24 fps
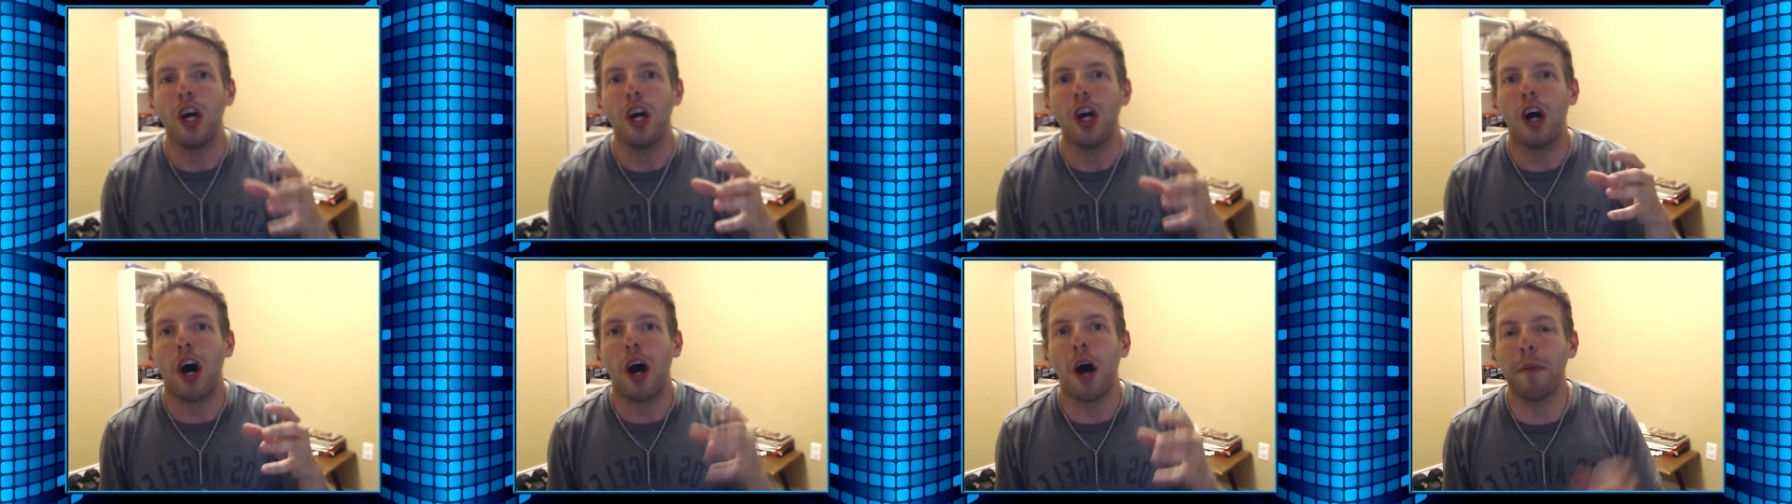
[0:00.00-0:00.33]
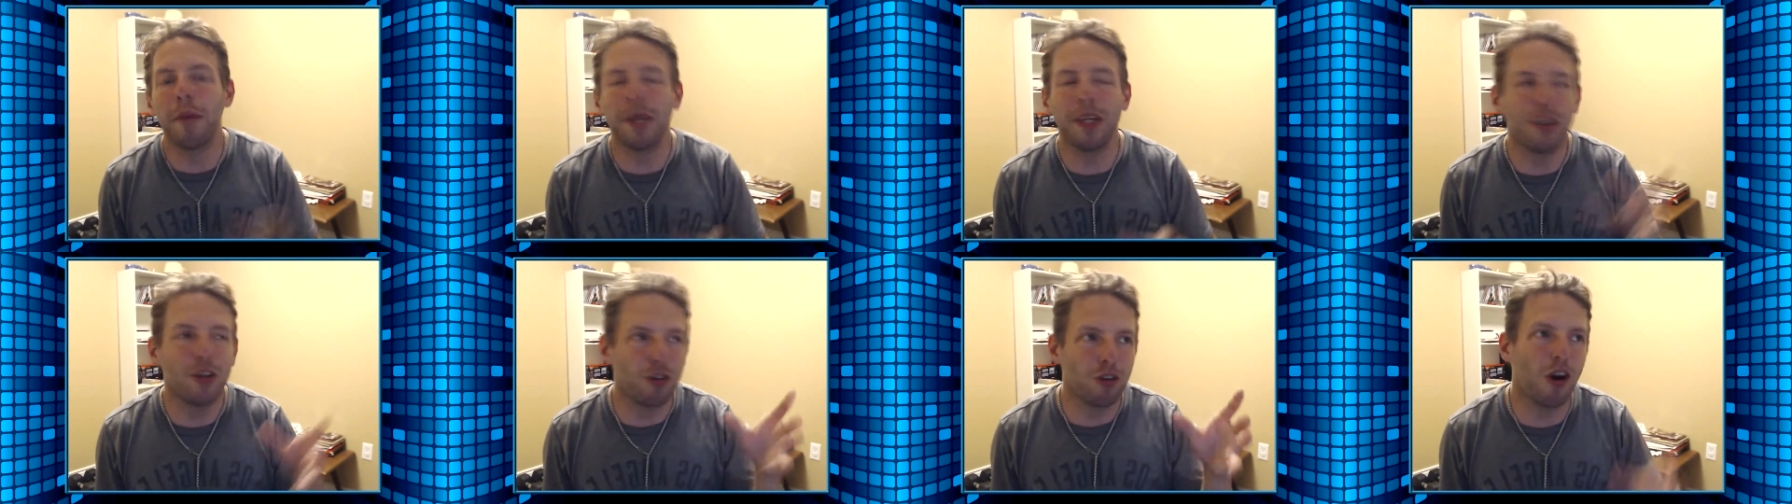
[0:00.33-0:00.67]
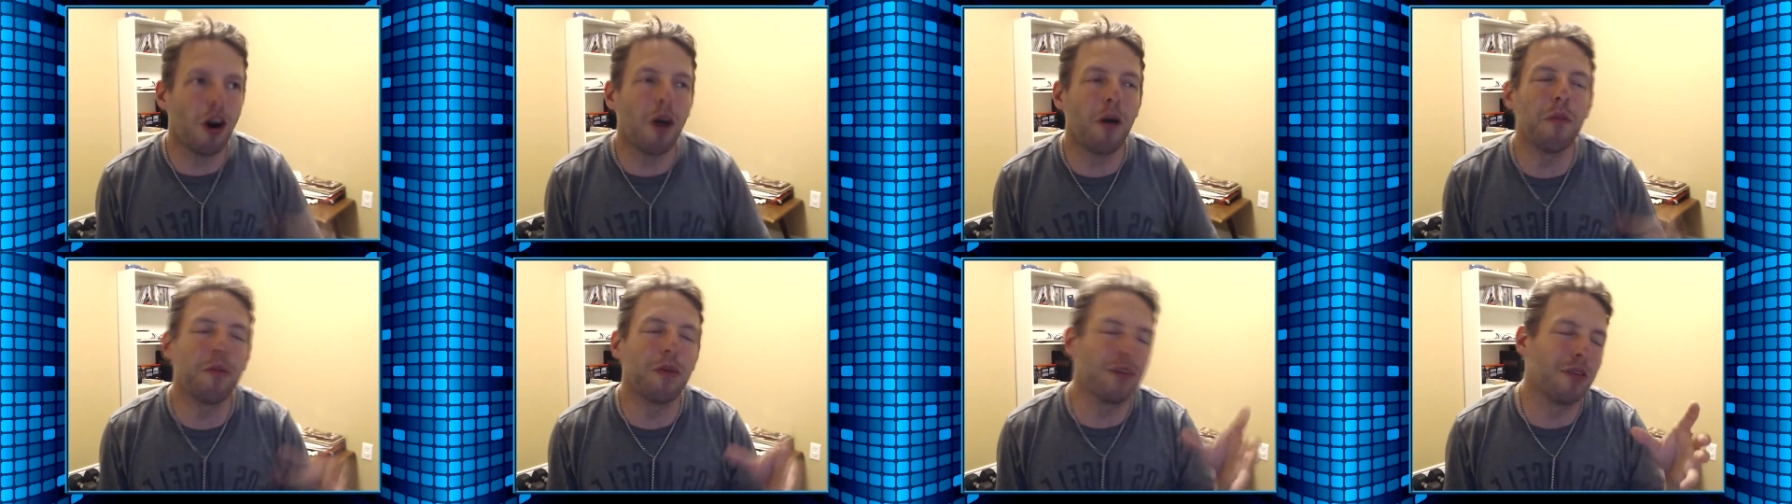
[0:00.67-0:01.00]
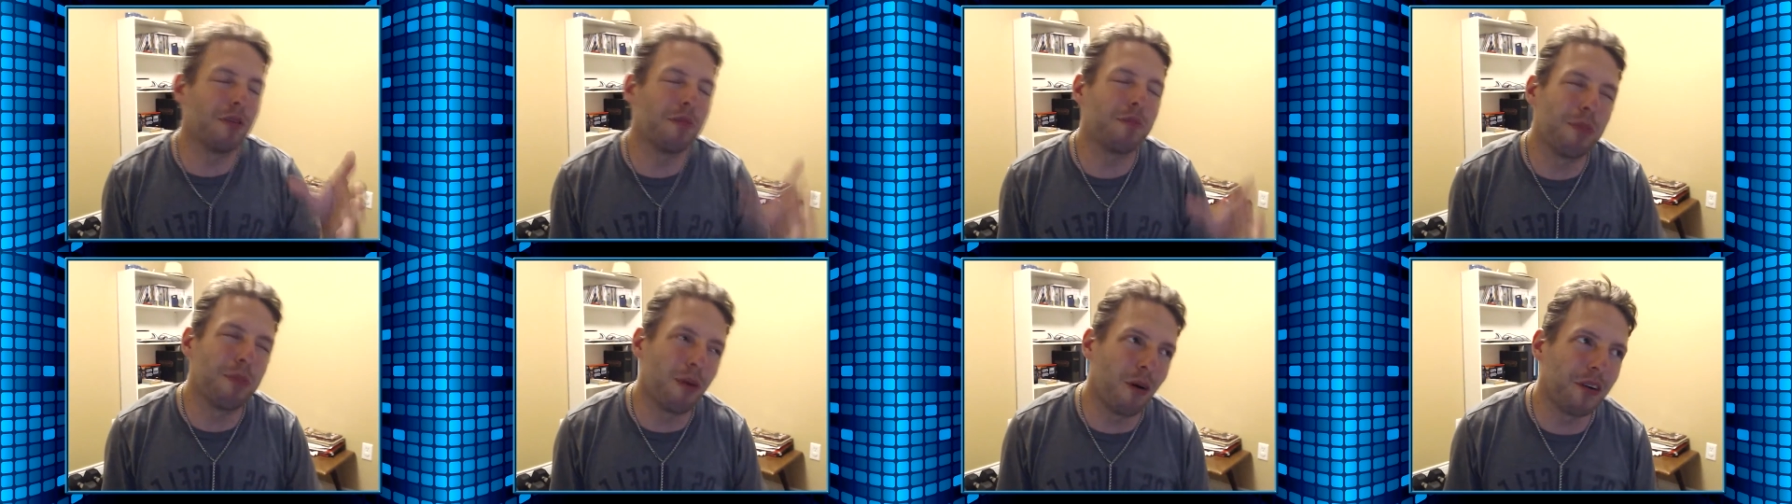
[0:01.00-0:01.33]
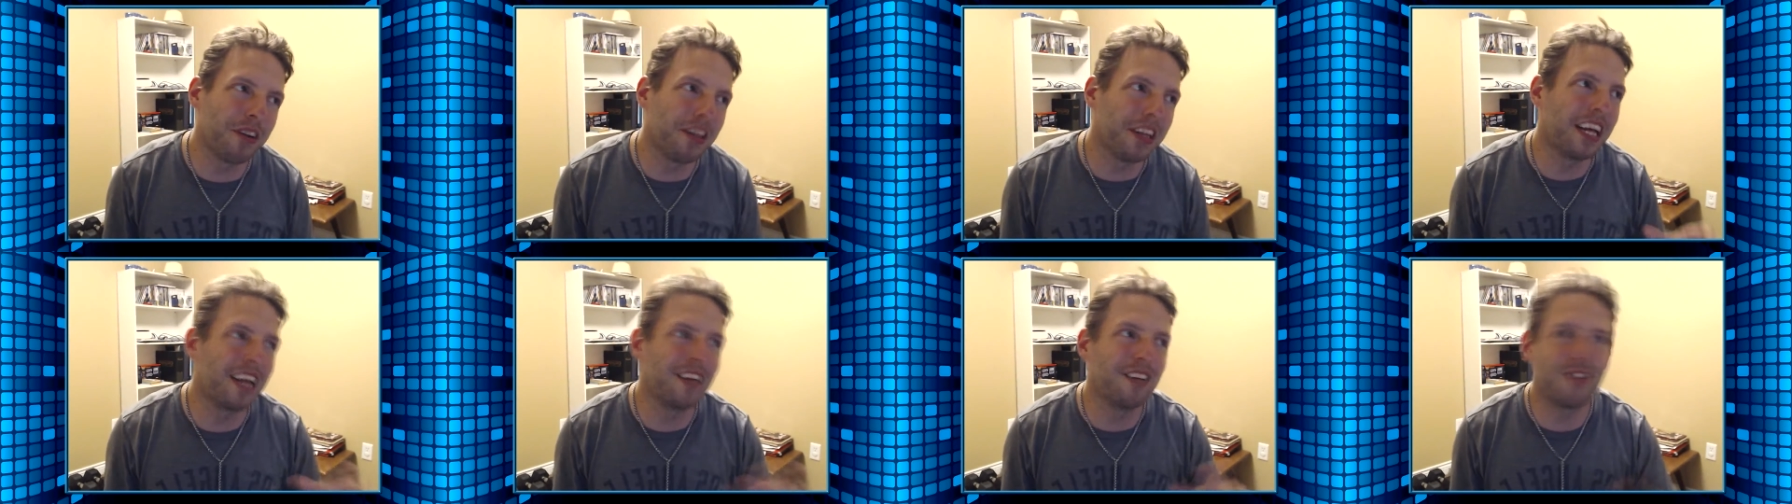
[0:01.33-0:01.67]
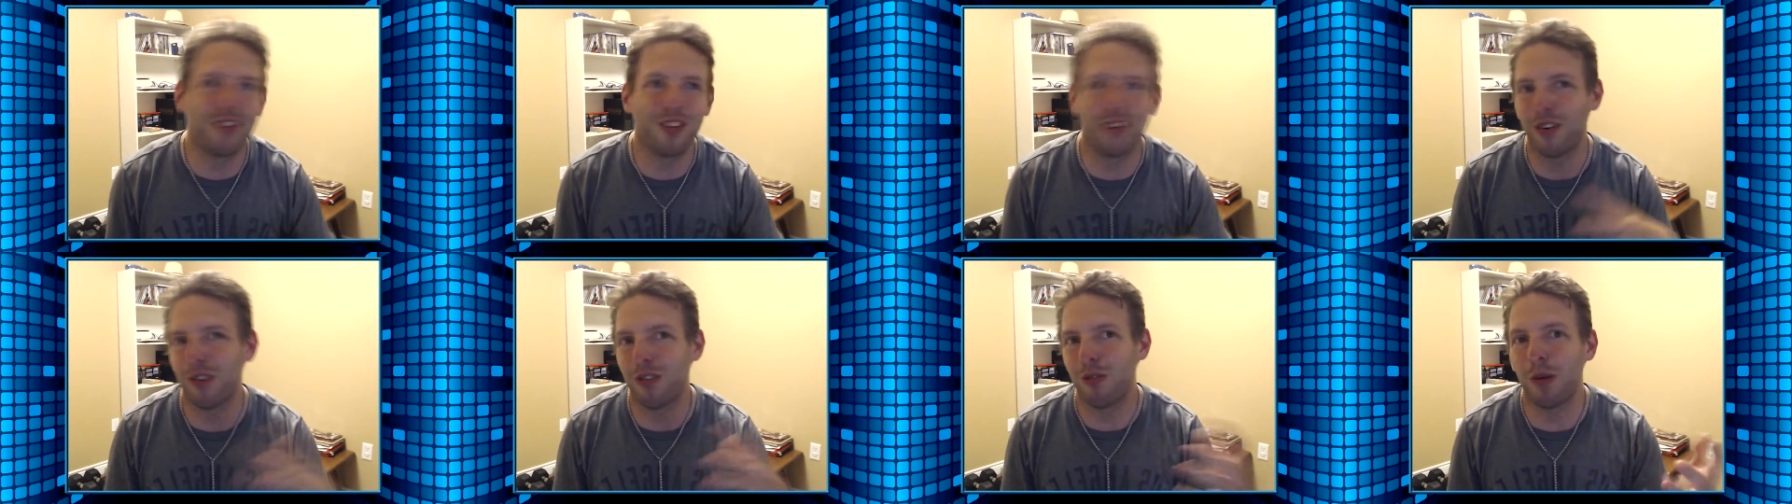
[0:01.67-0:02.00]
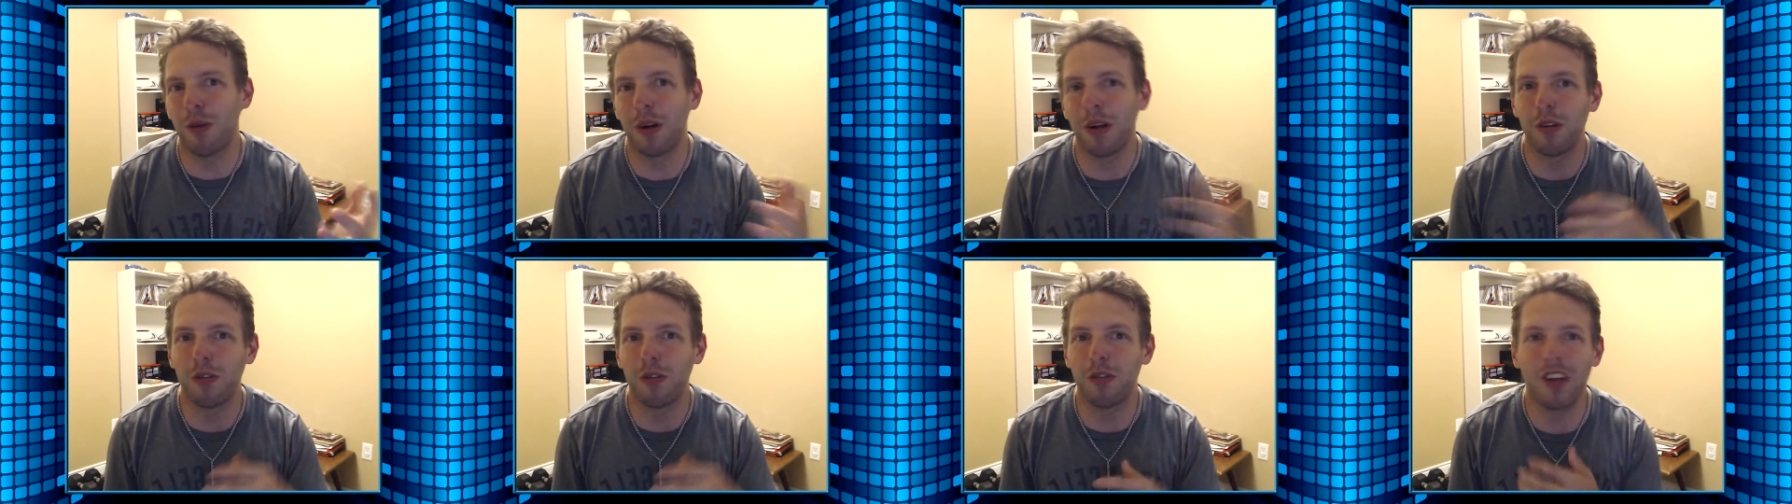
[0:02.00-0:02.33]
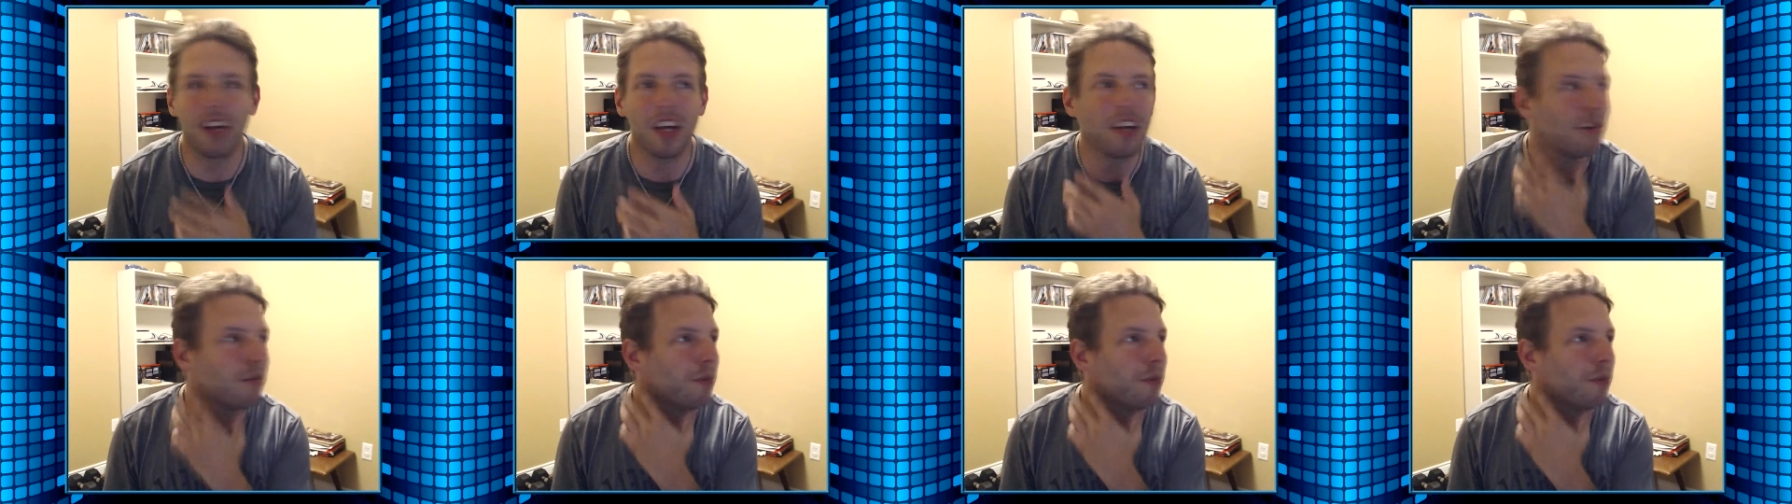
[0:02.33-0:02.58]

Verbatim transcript: I mean, Crom wasn't born then, so it's one of those things,